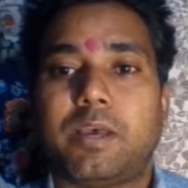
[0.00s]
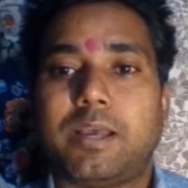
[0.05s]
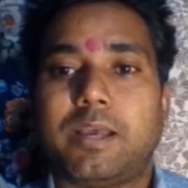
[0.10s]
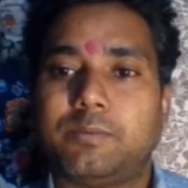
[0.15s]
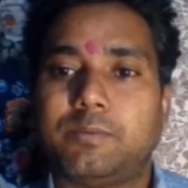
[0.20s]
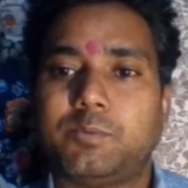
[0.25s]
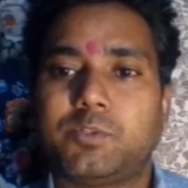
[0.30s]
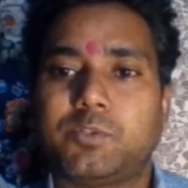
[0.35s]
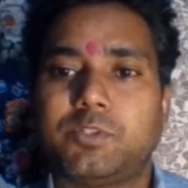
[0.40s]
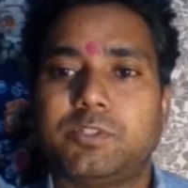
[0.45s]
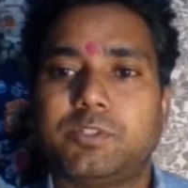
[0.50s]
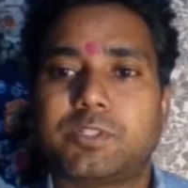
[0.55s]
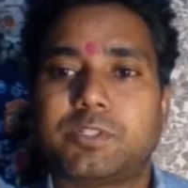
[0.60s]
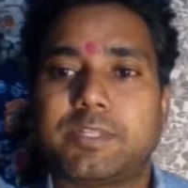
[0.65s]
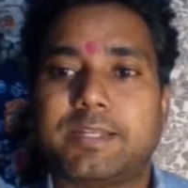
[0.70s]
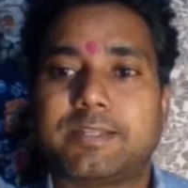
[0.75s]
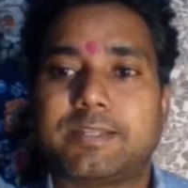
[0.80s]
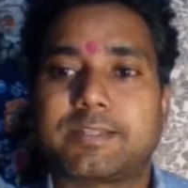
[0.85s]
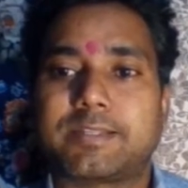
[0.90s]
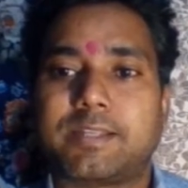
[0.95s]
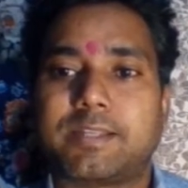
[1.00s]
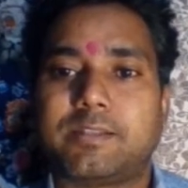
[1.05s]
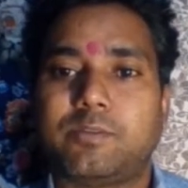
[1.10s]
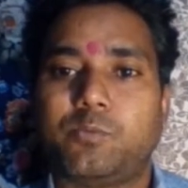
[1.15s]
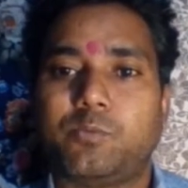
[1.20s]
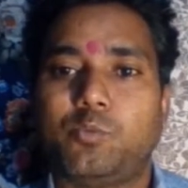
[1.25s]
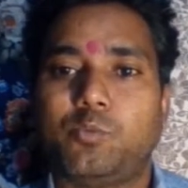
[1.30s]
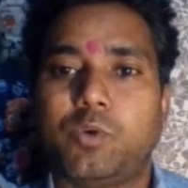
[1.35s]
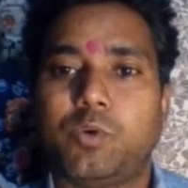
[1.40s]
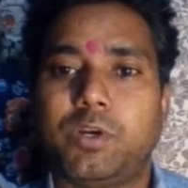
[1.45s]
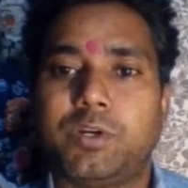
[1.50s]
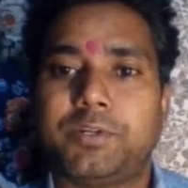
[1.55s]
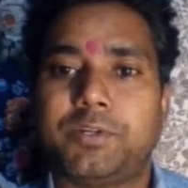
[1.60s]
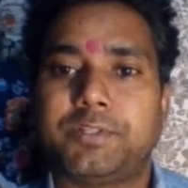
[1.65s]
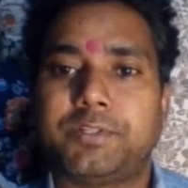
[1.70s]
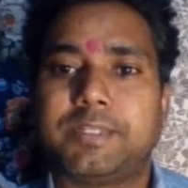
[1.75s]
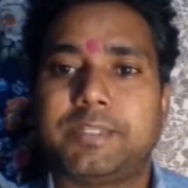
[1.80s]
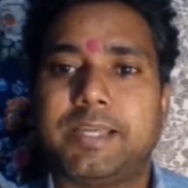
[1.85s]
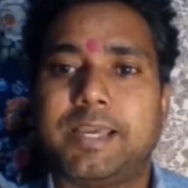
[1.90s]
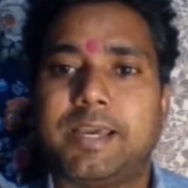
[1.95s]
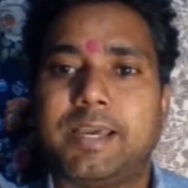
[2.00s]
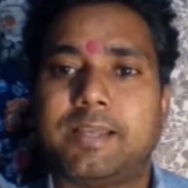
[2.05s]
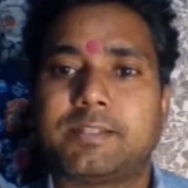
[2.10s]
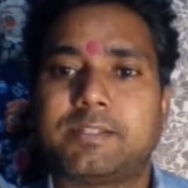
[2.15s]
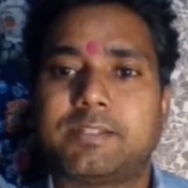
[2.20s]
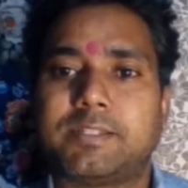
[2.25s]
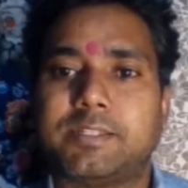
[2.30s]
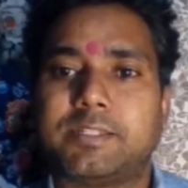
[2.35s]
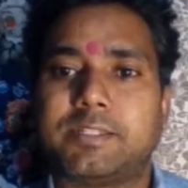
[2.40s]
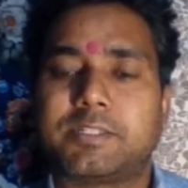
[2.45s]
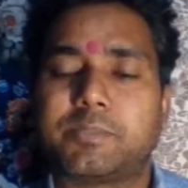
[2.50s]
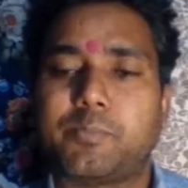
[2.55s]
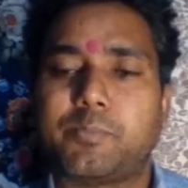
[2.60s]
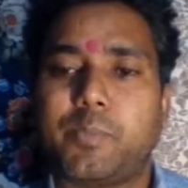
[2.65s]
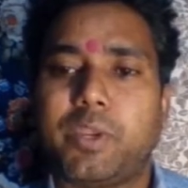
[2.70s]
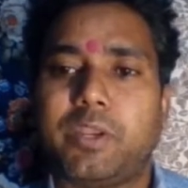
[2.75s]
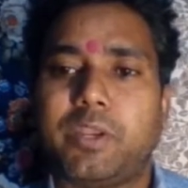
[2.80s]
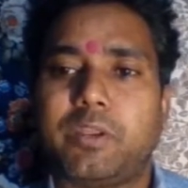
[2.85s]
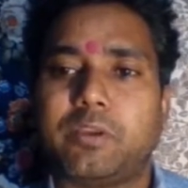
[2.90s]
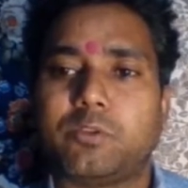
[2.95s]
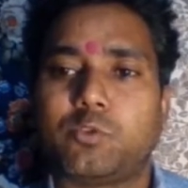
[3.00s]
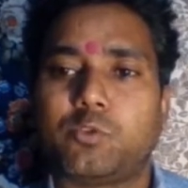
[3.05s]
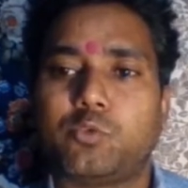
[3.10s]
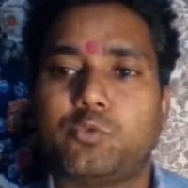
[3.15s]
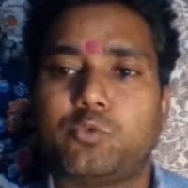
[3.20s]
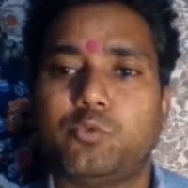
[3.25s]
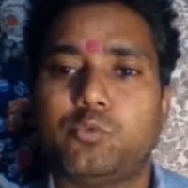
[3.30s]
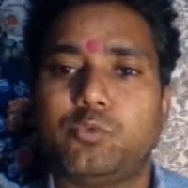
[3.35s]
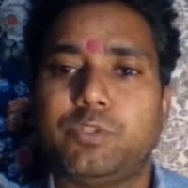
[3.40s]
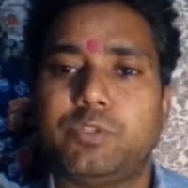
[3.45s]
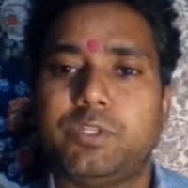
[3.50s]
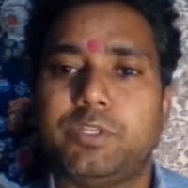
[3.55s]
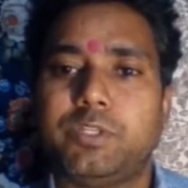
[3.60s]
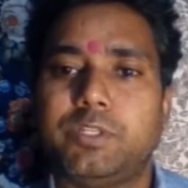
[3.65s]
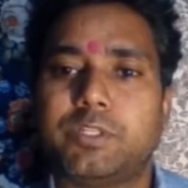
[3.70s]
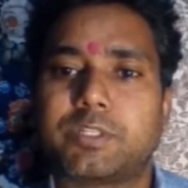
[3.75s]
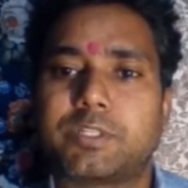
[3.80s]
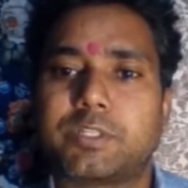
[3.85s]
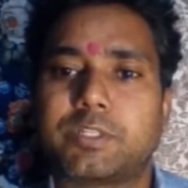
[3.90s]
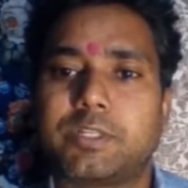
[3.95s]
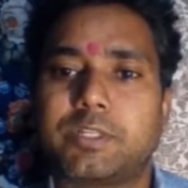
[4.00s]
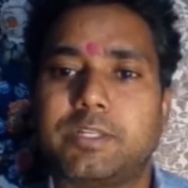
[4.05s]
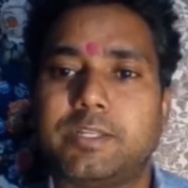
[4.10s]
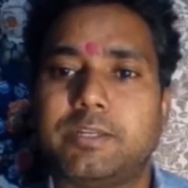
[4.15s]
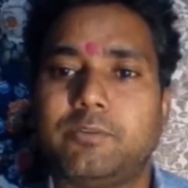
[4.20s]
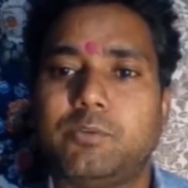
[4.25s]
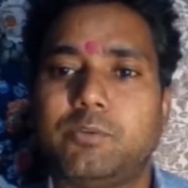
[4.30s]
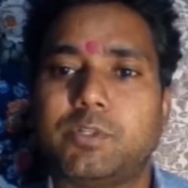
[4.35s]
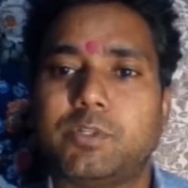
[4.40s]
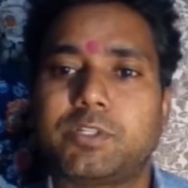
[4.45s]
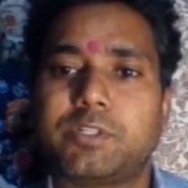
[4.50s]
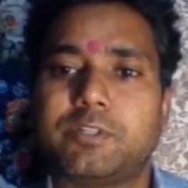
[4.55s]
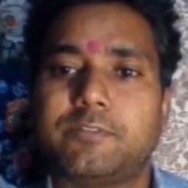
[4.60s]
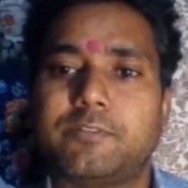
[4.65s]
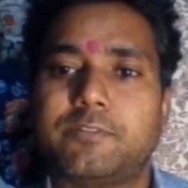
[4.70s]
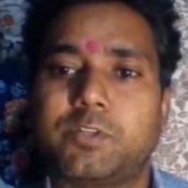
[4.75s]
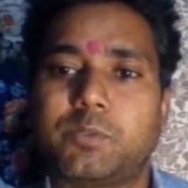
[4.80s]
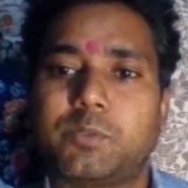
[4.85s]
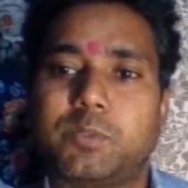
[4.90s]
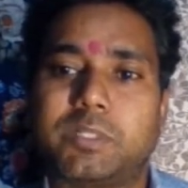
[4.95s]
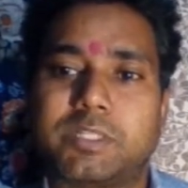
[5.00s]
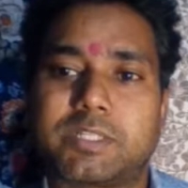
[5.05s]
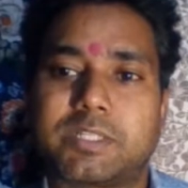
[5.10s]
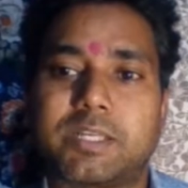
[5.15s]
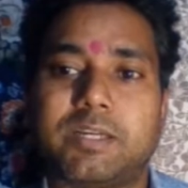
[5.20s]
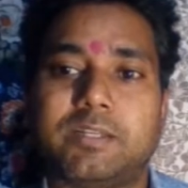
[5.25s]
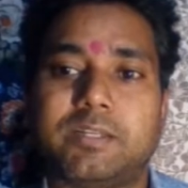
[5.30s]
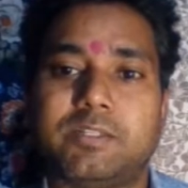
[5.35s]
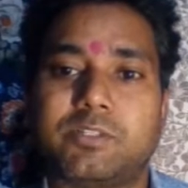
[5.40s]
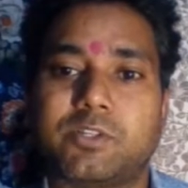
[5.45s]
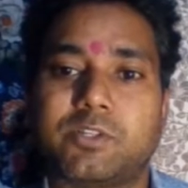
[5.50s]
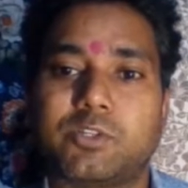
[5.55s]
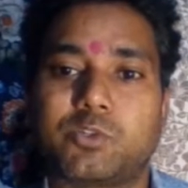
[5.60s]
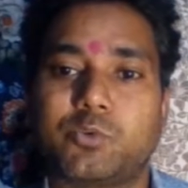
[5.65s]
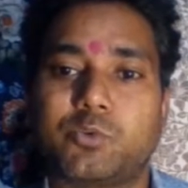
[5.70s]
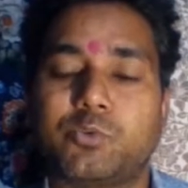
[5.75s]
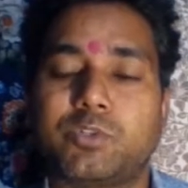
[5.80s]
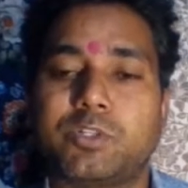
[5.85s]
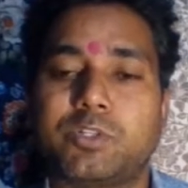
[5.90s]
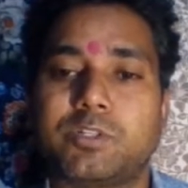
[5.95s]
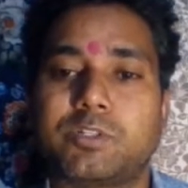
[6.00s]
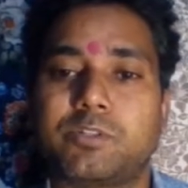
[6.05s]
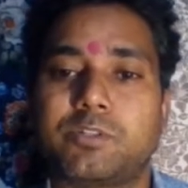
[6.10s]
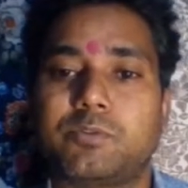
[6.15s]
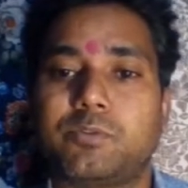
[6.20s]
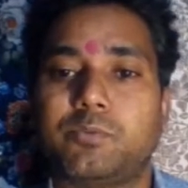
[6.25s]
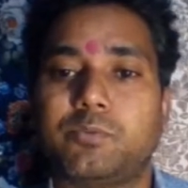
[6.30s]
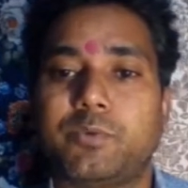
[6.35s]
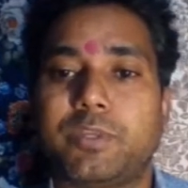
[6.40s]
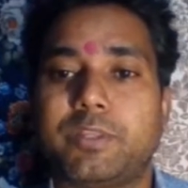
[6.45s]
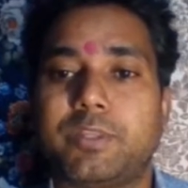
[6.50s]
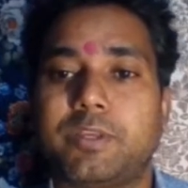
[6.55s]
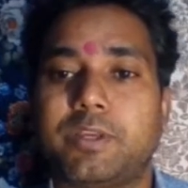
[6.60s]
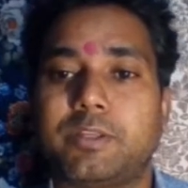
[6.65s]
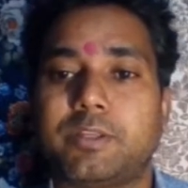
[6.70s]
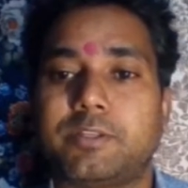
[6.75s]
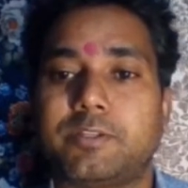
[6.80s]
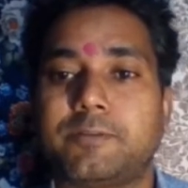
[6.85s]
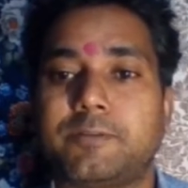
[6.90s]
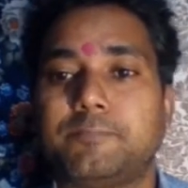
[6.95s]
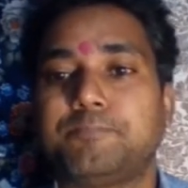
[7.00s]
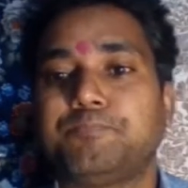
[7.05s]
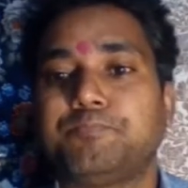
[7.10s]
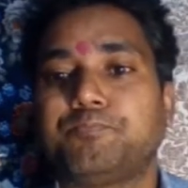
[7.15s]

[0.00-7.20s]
Jakobson states that the word gets its meaning through these linguistic verbal signs associated with it.